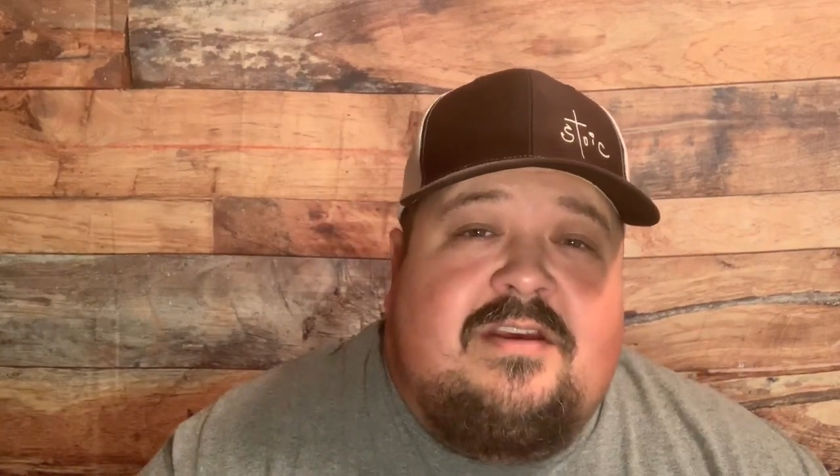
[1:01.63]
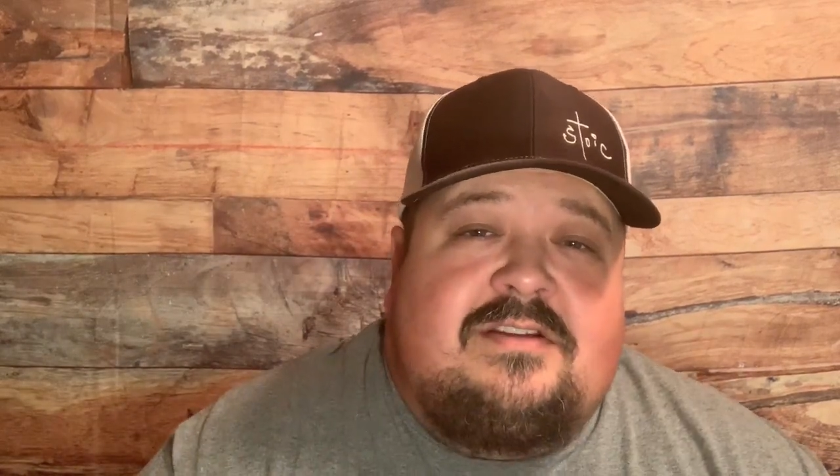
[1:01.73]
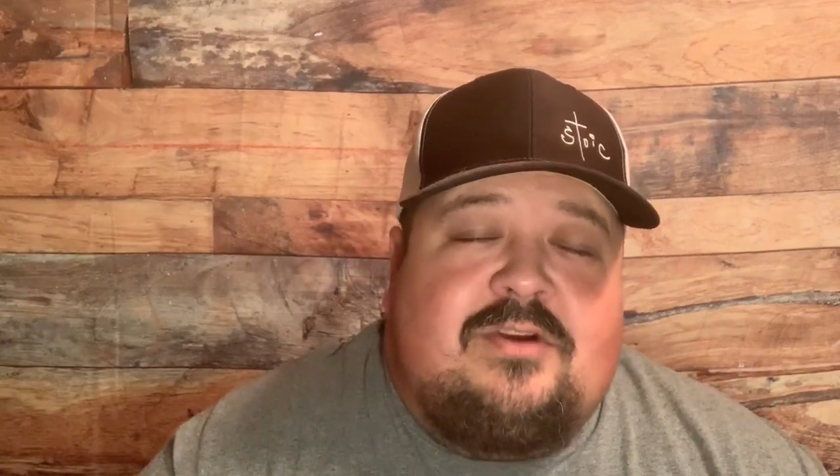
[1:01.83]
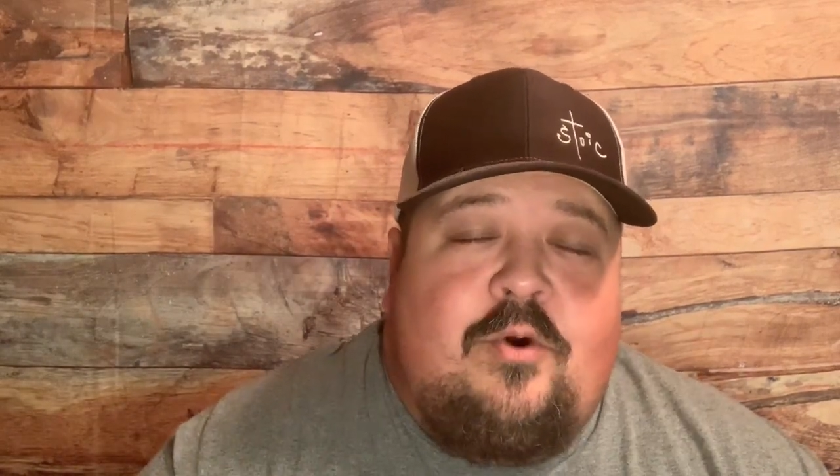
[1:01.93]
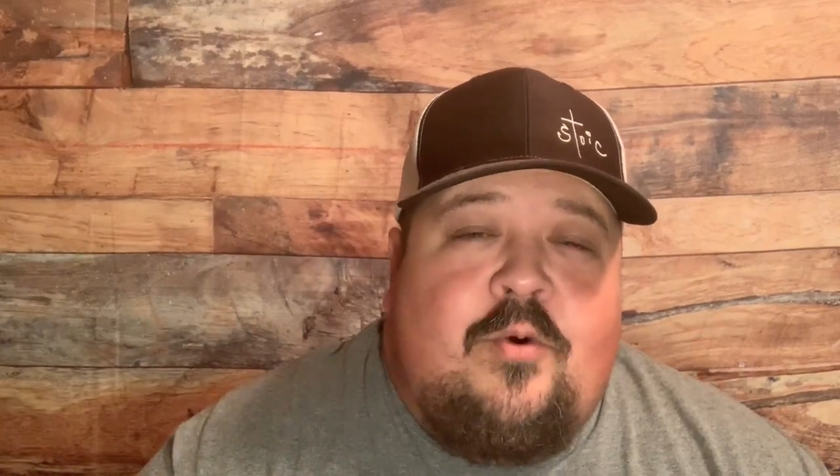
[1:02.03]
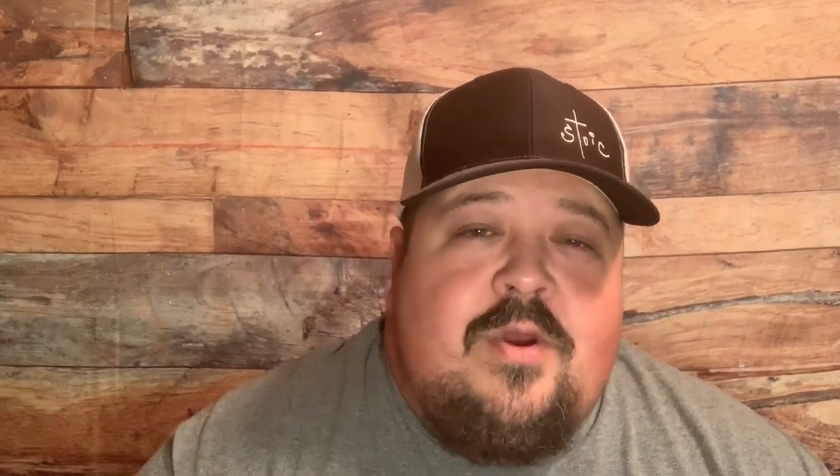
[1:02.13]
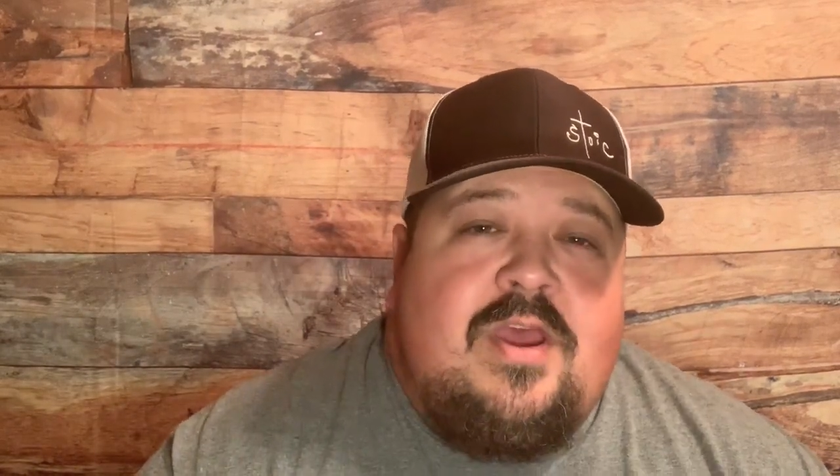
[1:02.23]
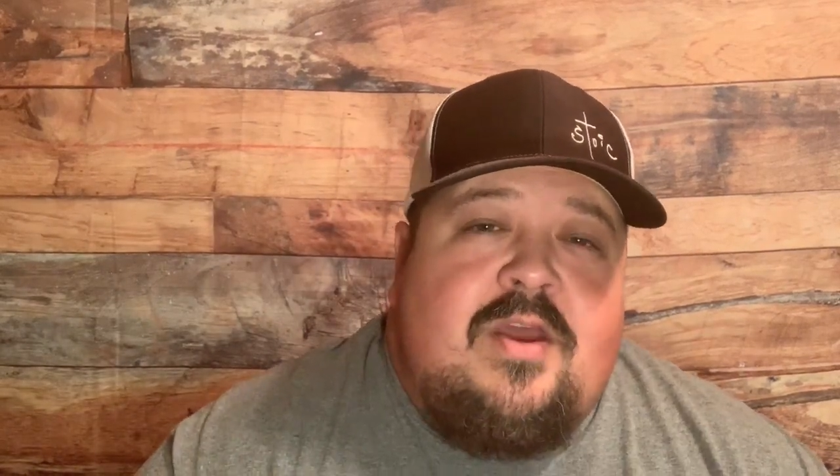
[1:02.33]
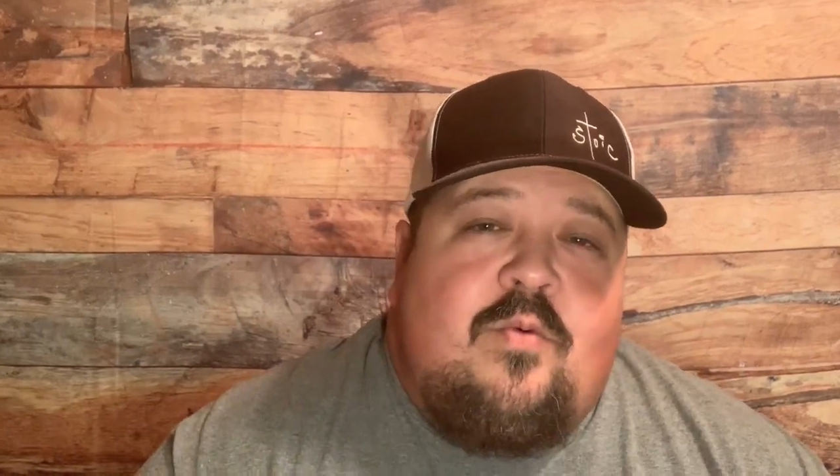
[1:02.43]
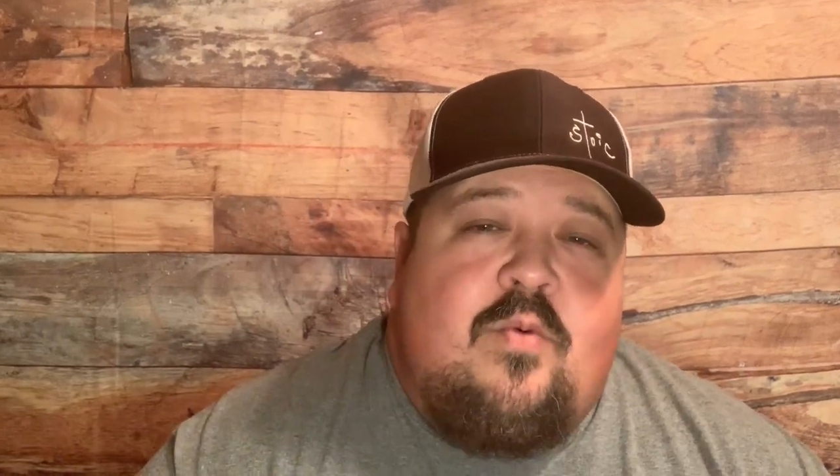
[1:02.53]
So
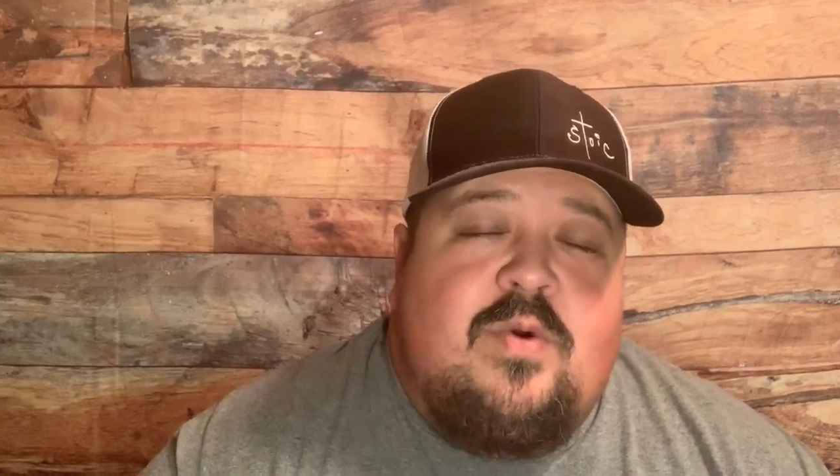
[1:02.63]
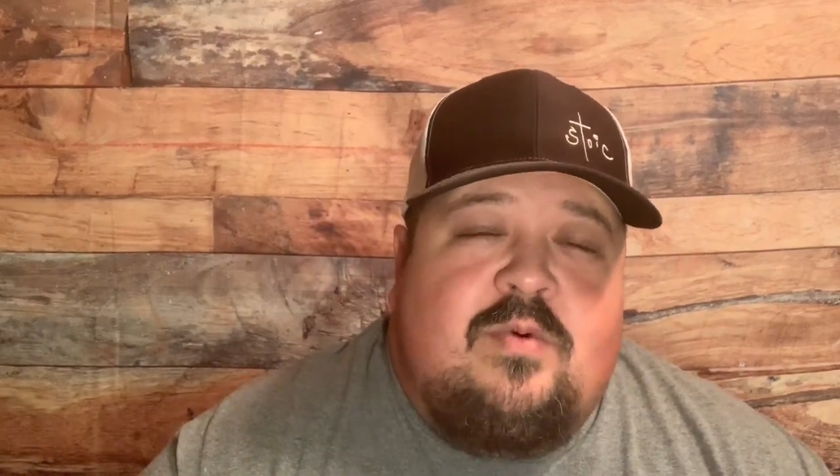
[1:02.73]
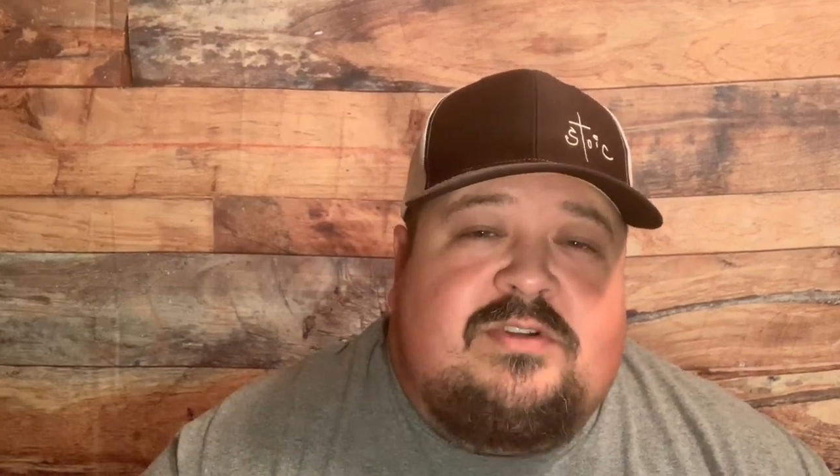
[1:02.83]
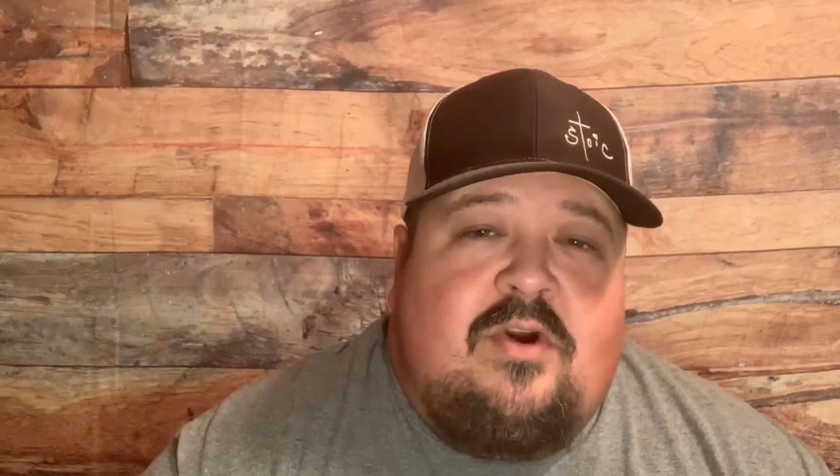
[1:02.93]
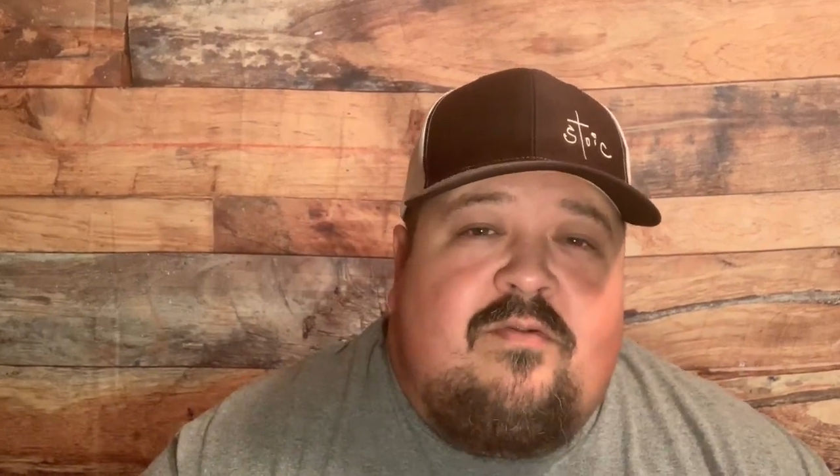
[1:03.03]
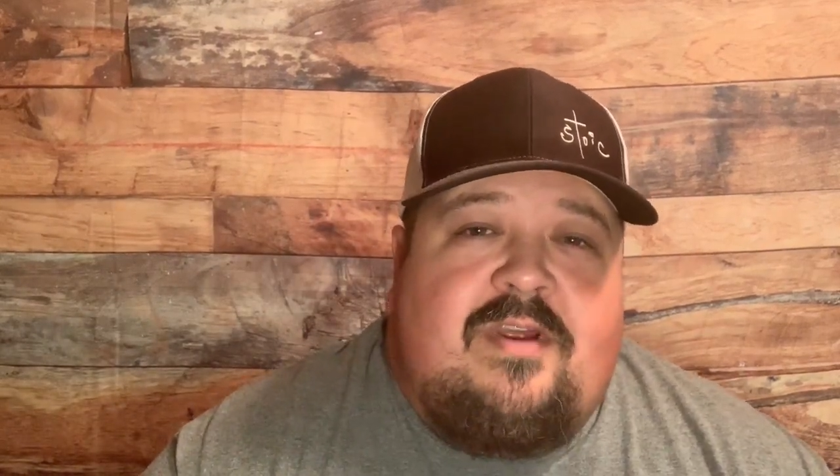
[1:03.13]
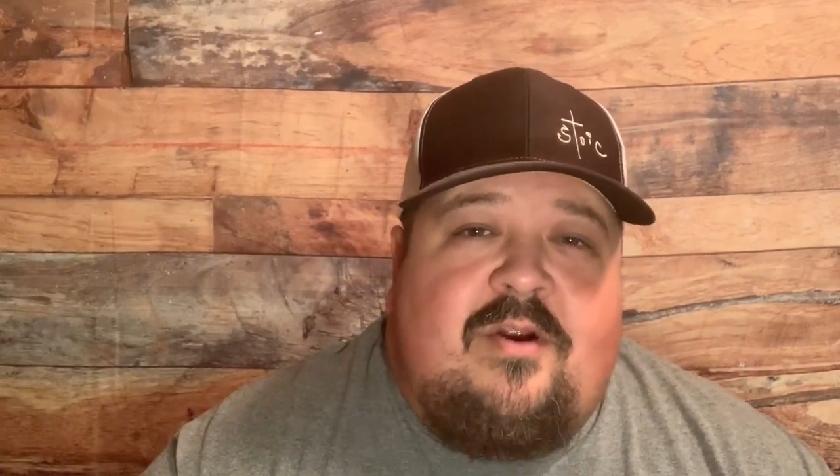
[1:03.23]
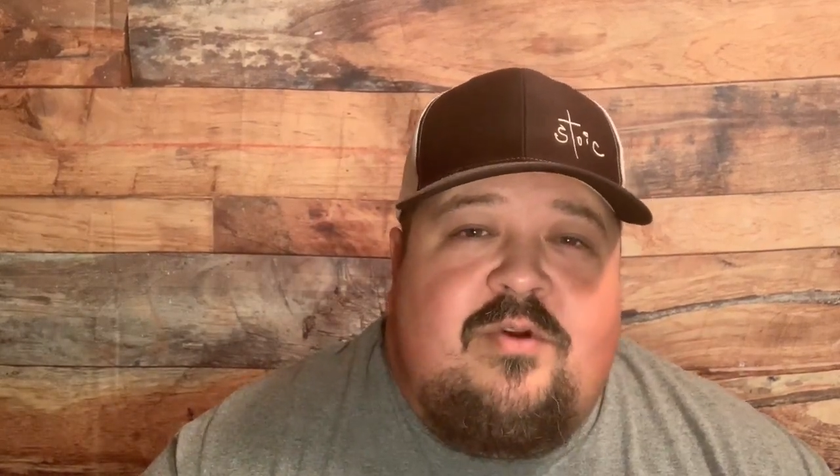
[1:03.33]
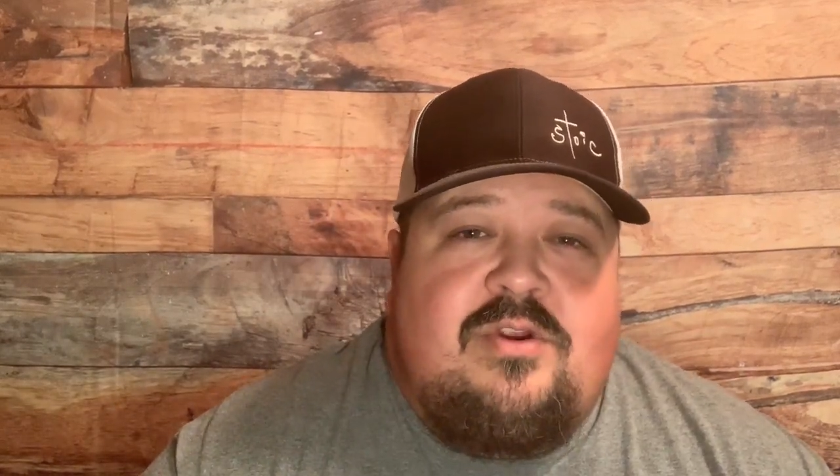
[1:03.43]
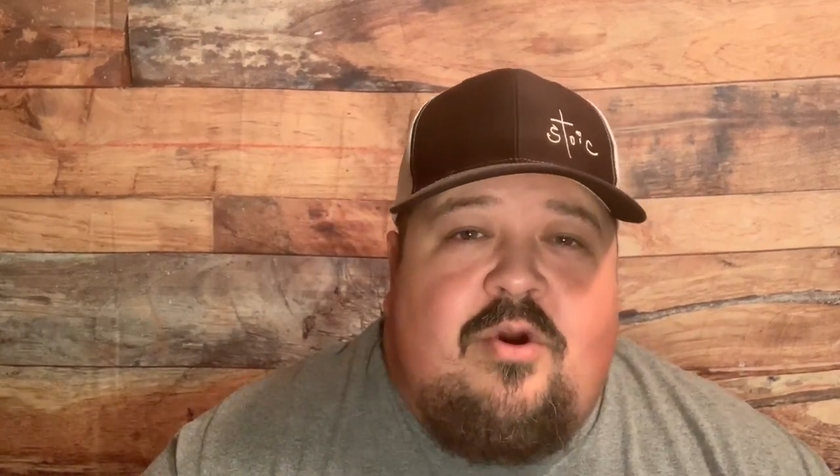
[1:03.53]
when we was over
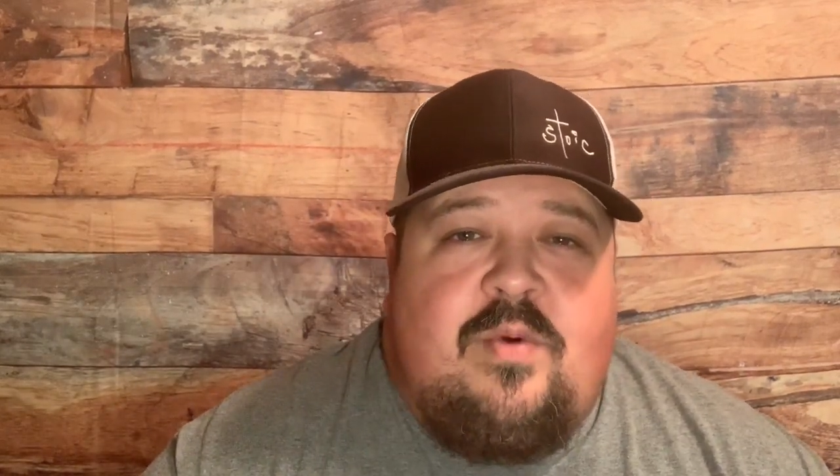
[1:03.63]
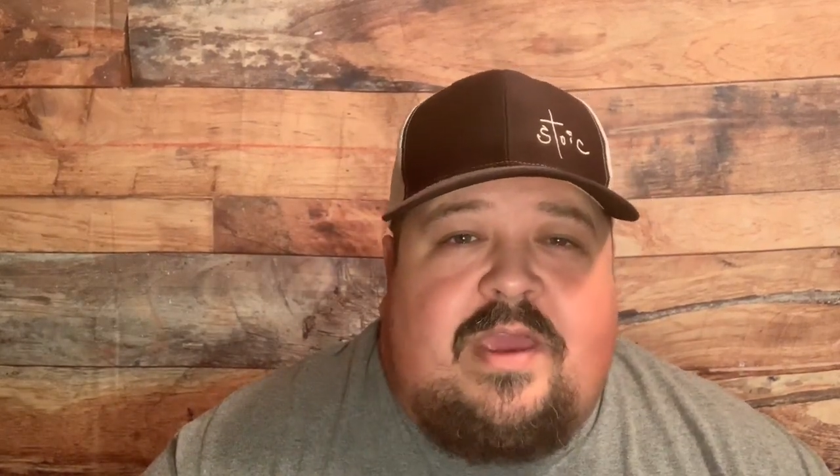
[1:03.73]
there, you know, we